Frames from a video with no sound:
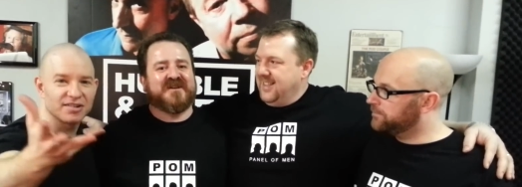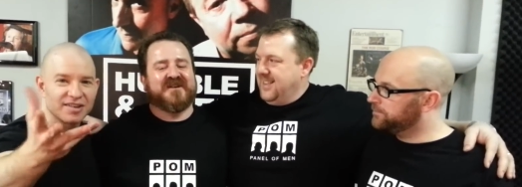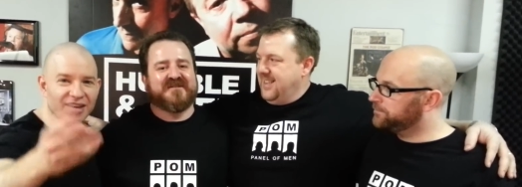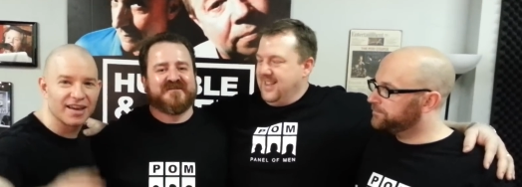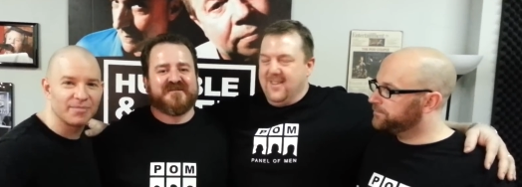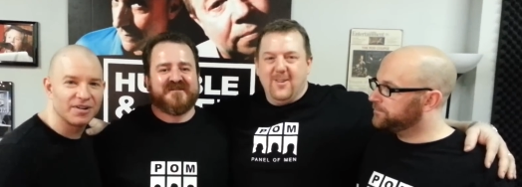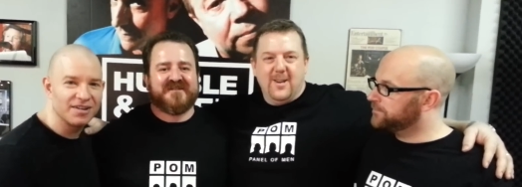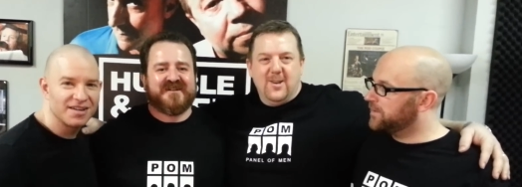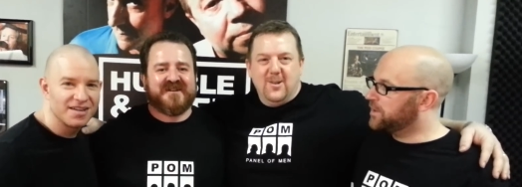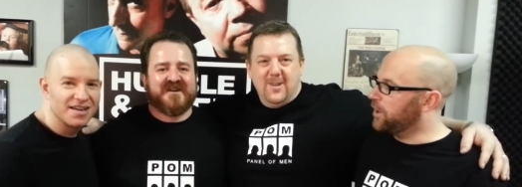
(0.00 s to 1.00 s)
Speaker 1: oh, to the camera.
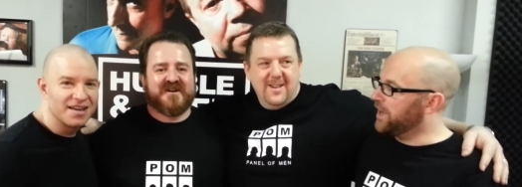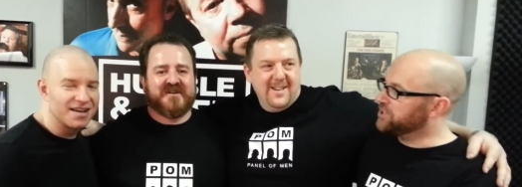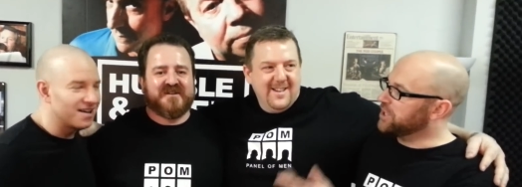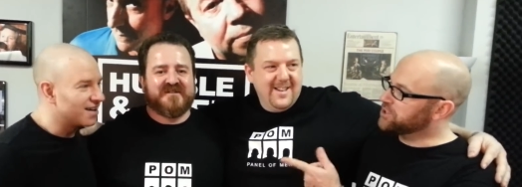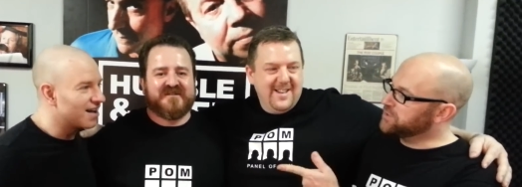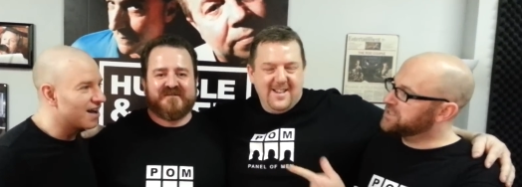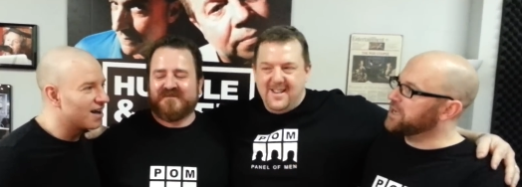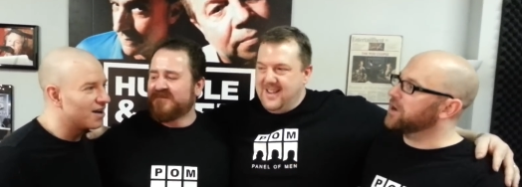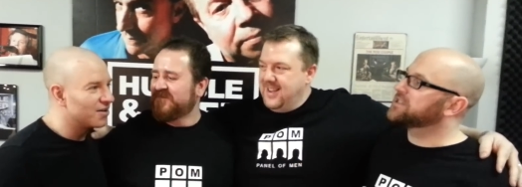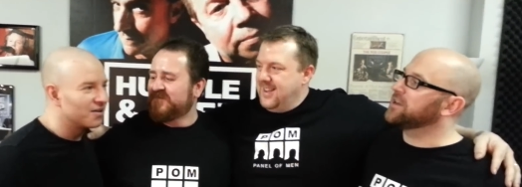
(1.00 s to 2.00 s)
Go. go. ahead, Josh.
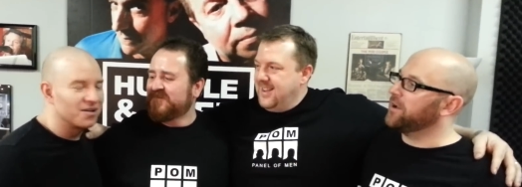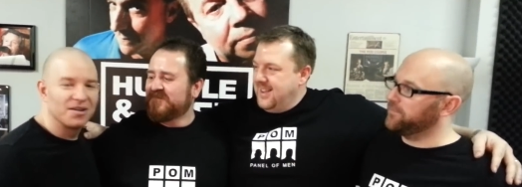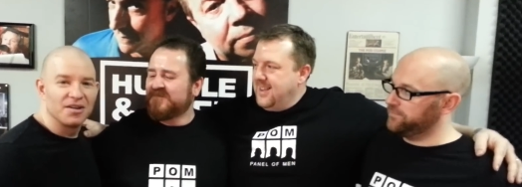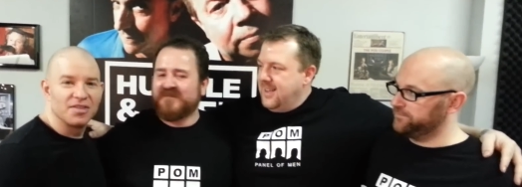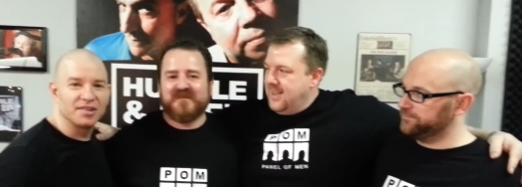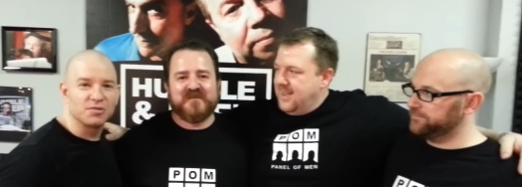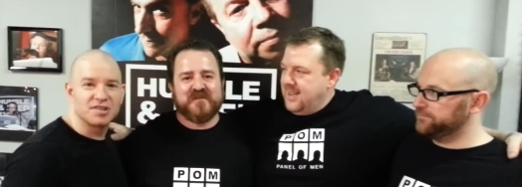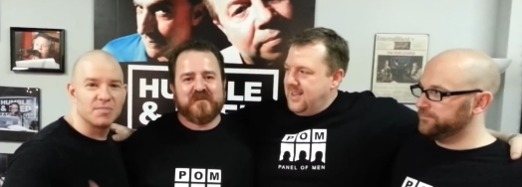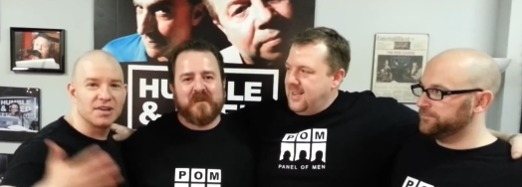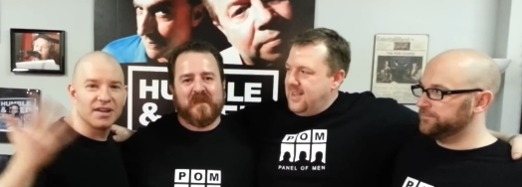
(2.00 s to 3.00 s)
Uh, start us up. This was the
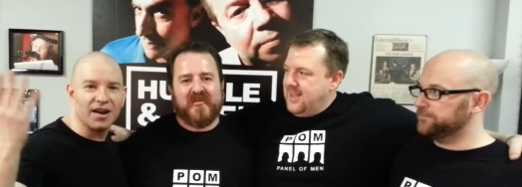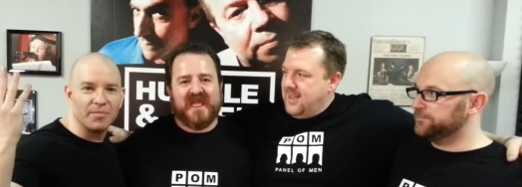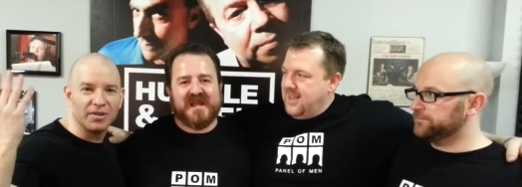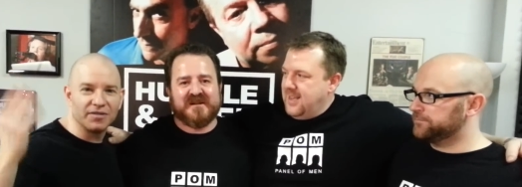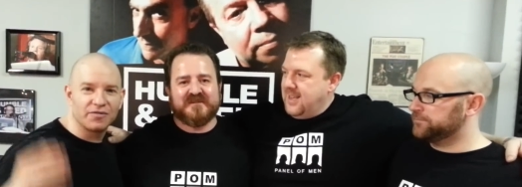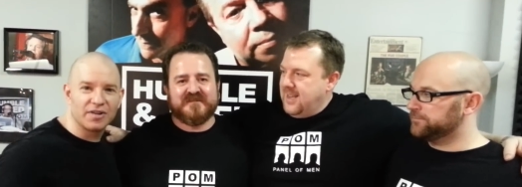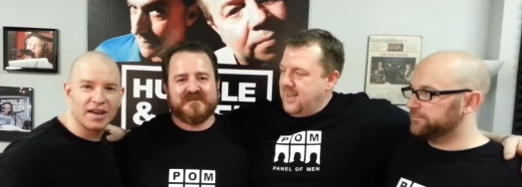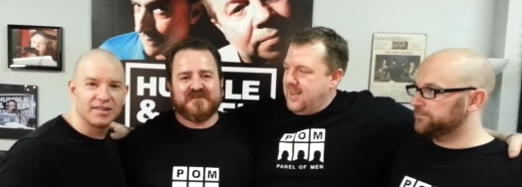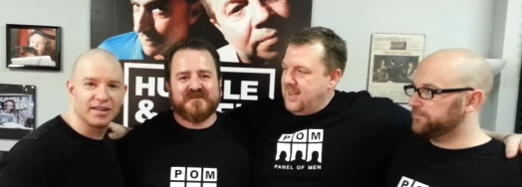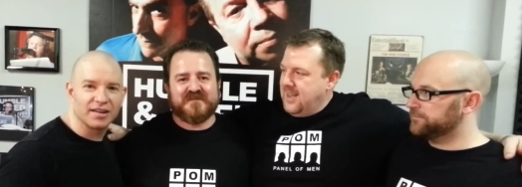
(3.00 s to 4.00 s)
big Humble and
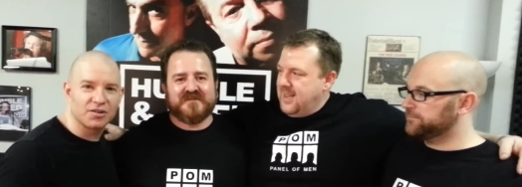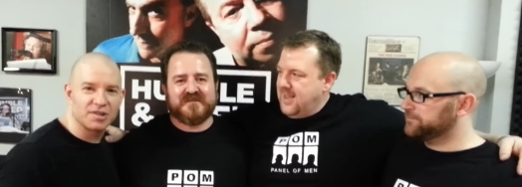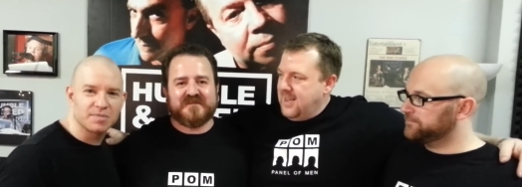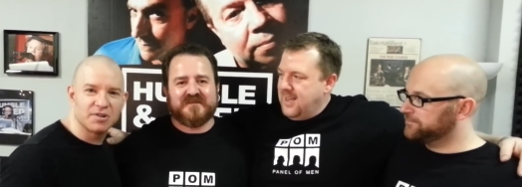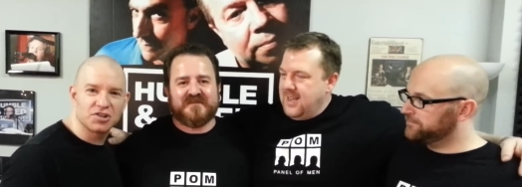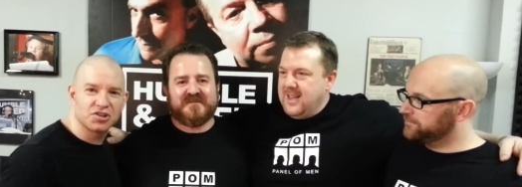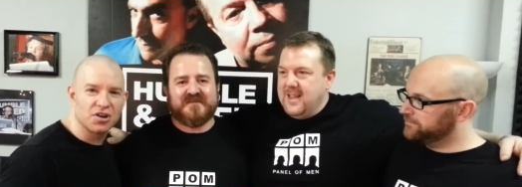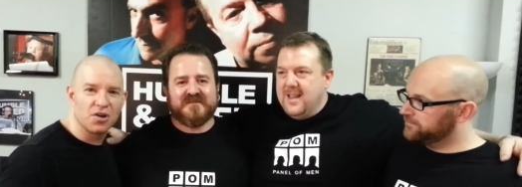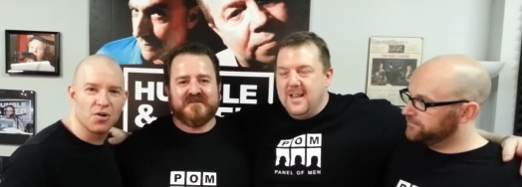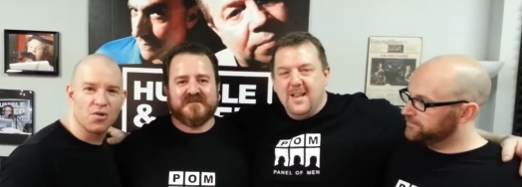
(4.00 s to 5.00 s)
Fred uh, Christmas
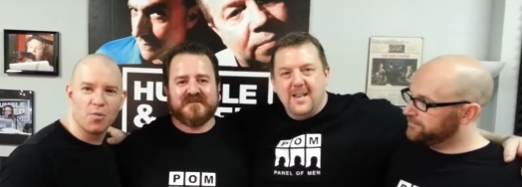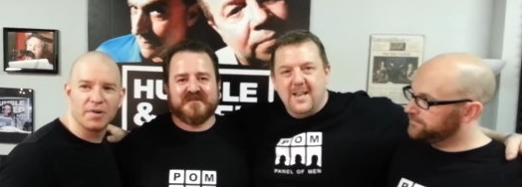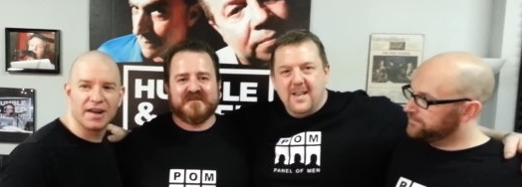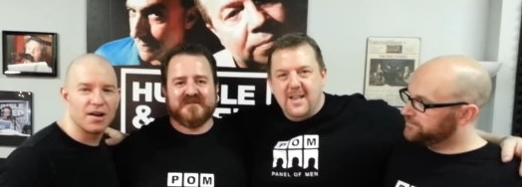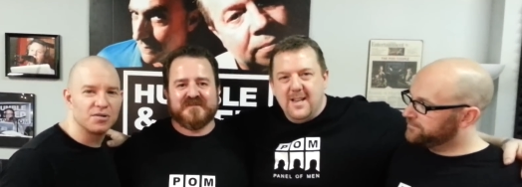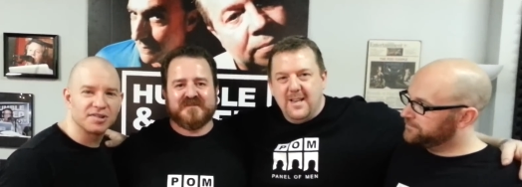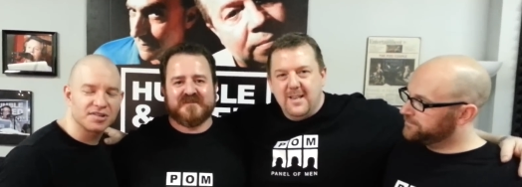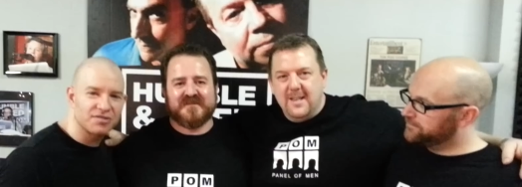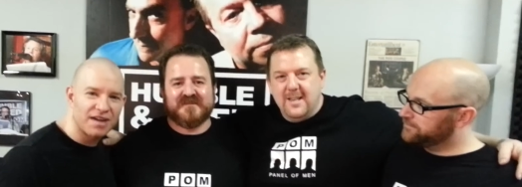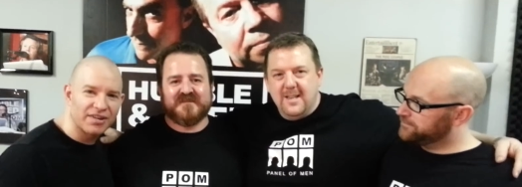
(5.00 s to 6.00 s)
show open house
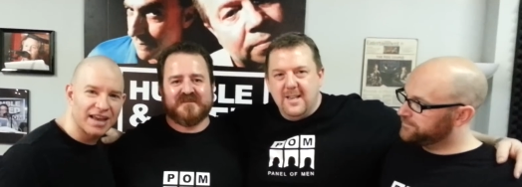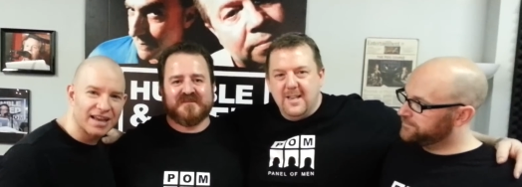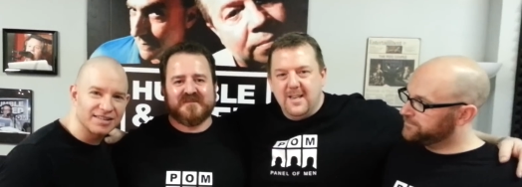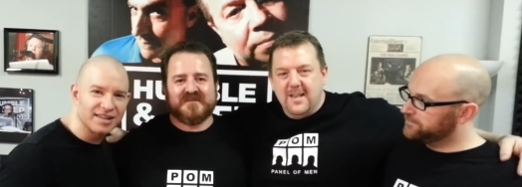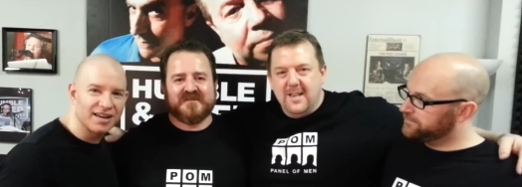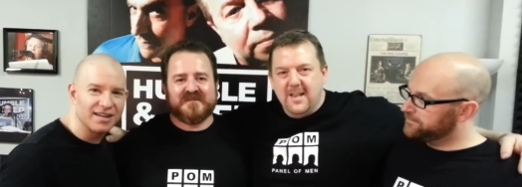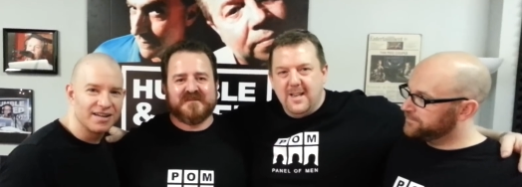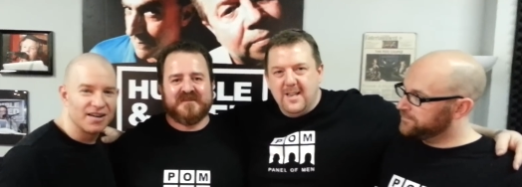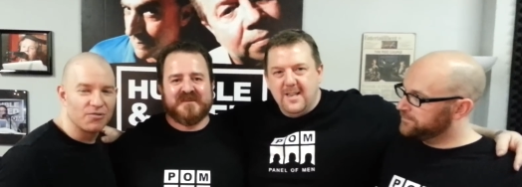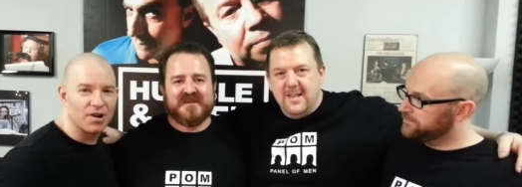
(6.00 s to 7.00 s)
extravaganza,
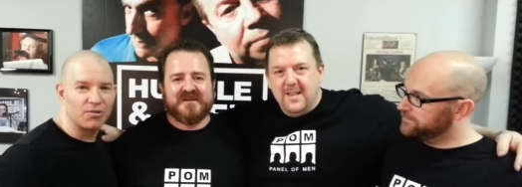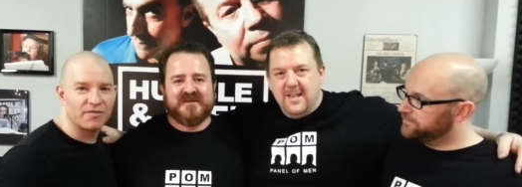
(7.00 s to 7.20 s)
where we